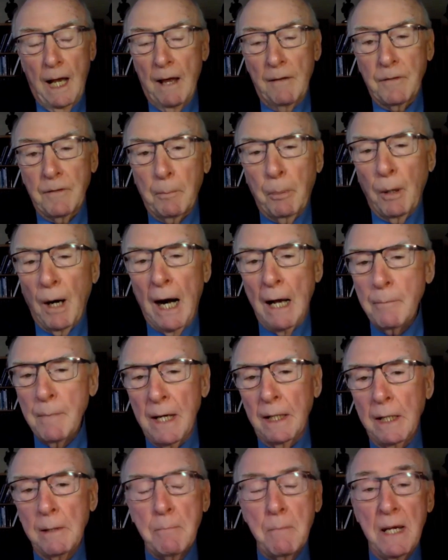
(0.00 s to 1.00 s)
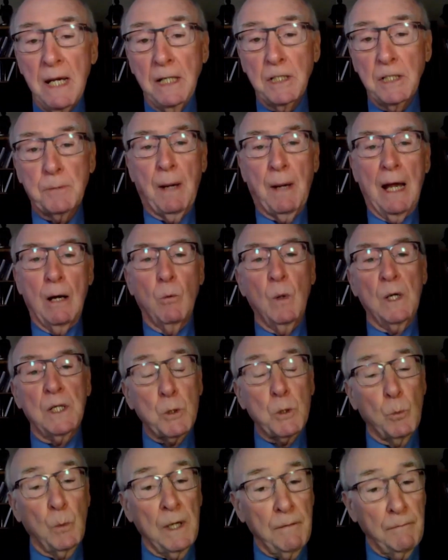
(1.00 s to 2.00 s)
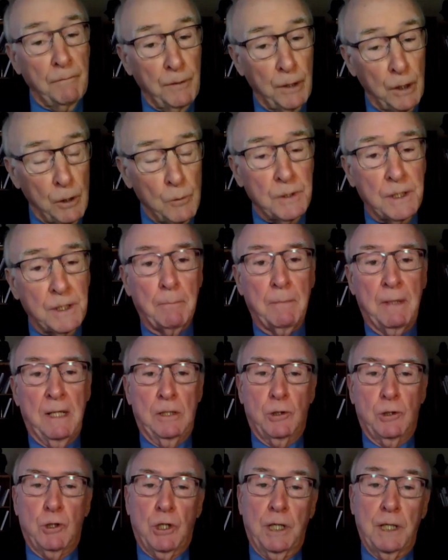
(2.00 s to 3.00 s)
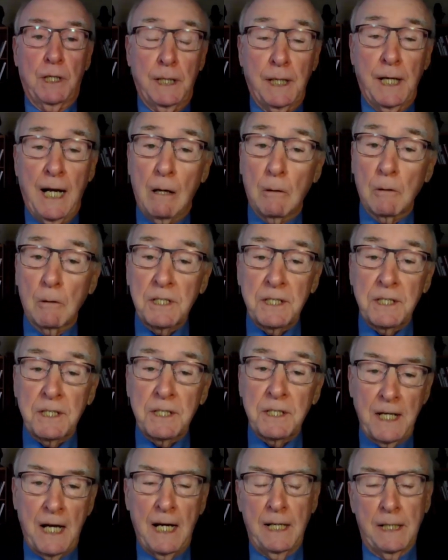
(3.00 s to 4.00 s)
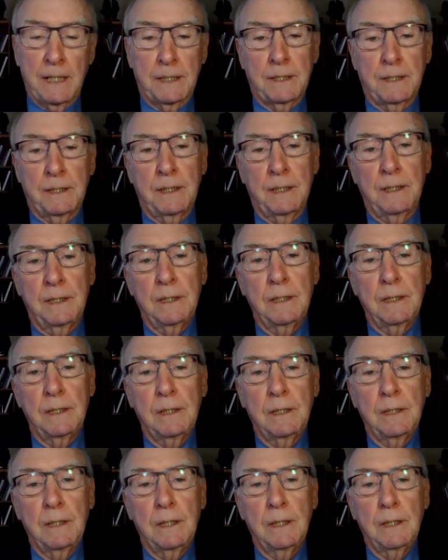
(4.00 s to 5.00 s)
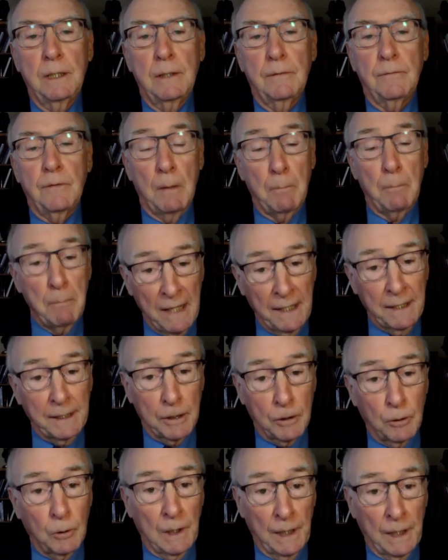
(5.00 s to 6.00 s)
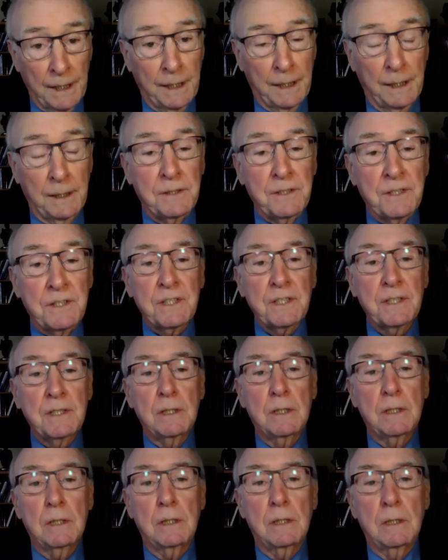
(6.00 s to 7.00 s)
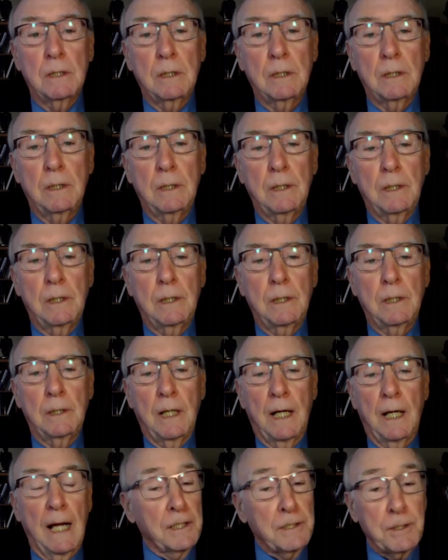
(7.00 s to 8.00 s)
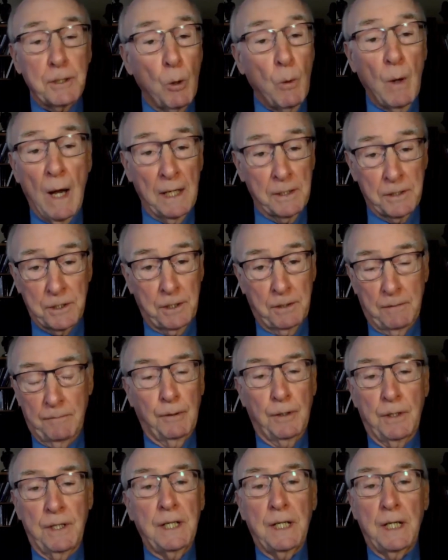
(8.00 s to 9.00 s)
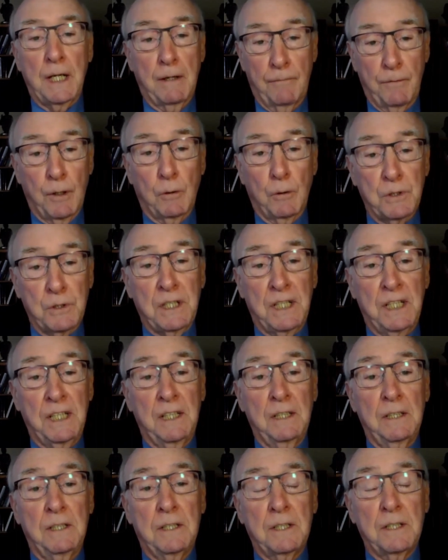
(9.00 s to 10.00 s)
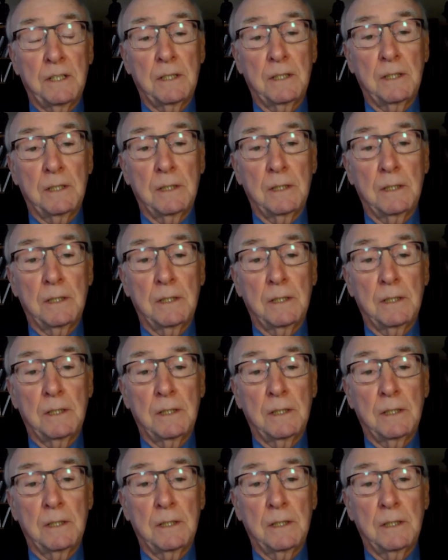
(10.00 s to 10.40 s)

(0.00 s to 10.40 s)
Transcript: And the primary means by which we view dementia in our society, the medical lens, has no answer for any of those needs.